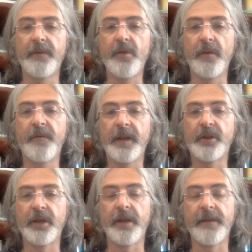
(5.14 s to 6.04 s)
of
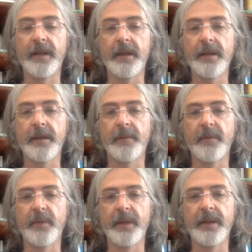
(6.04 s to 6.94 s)
non-fiction over the last couple
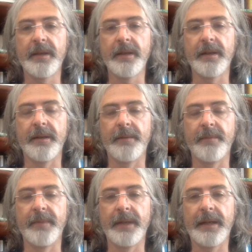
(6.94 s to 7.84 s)
of weeks,
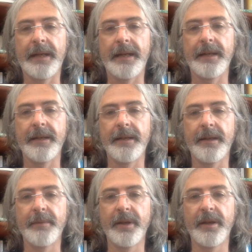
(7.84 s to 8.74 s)
and
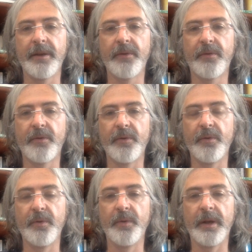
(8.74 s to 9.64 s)
I'm going to go
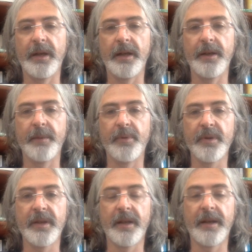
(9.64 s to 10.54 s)
through the
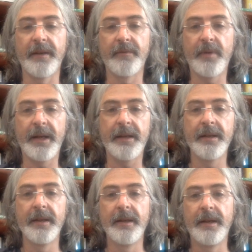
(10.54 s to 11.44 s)
books that I have read.
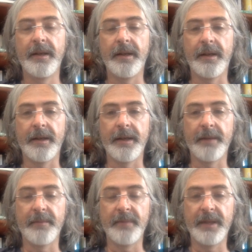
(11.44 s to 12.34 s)
I
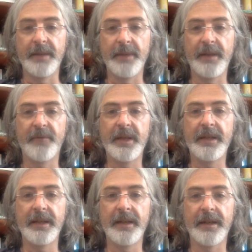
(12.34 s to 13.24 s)
am in the middle of
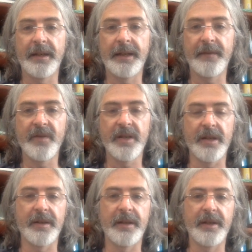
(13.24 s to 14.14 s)
reading and I haven't
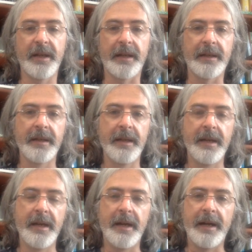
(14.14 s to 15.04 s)
started yet.
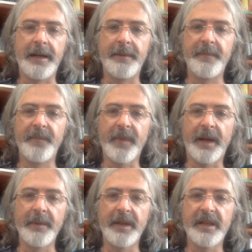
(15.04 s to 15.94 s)
I'm
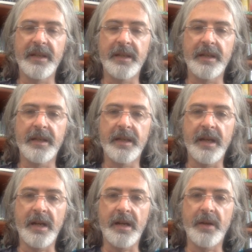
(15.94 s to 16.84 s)
going to
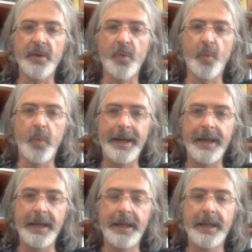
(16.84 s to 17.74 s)
start
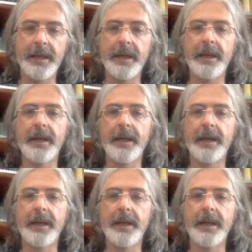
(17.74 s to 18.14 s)
with